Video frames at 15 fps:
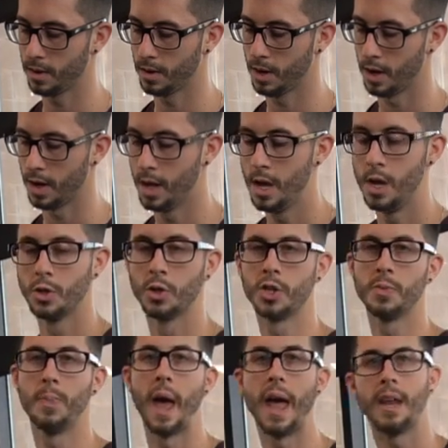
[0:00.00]
good. So
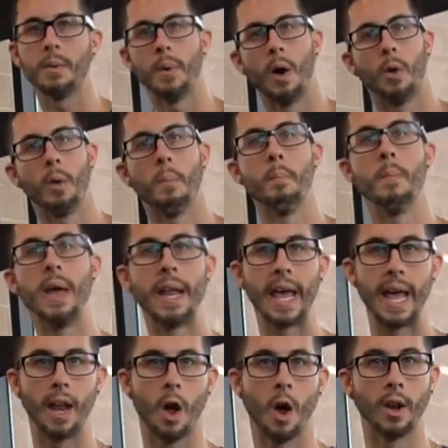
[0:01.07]
spend about a
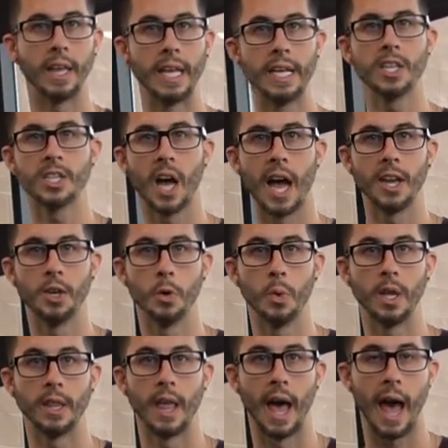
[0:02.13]
minute on each side
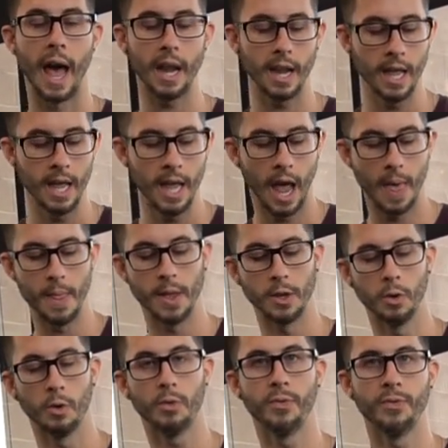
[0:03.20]
doing that, and then
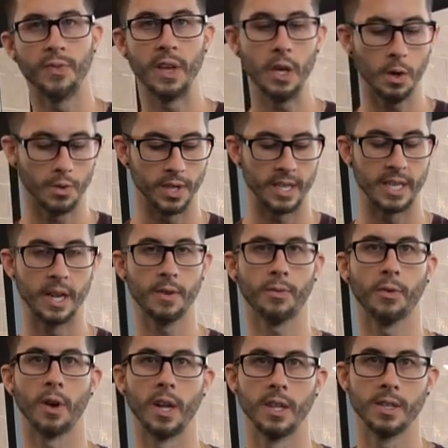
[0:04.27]
you'll feel the
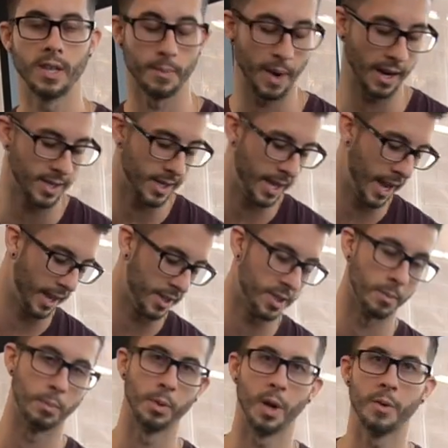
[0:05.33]
difference. I'm actually getting
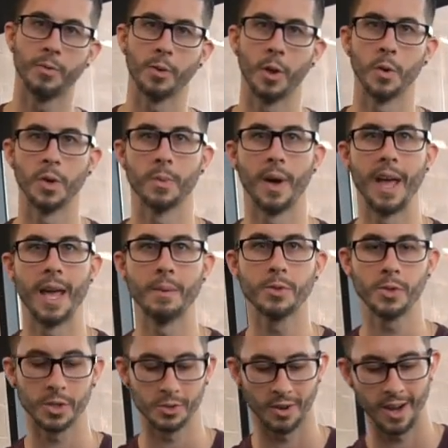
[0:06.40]
some blood flow into my
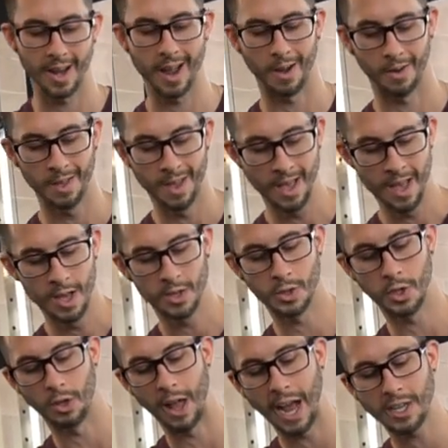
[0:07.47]
hamstrings right now.
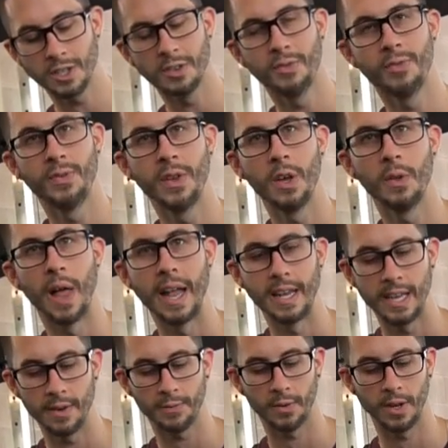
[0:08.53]
So you'll actually feel
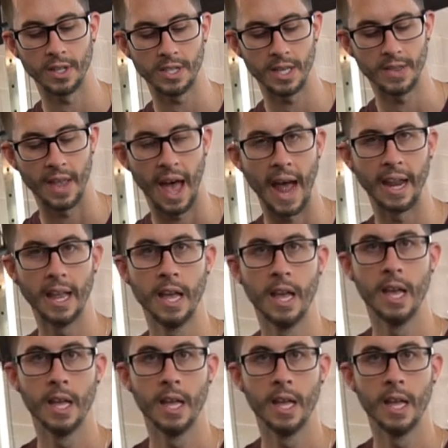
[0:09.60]
that difference in that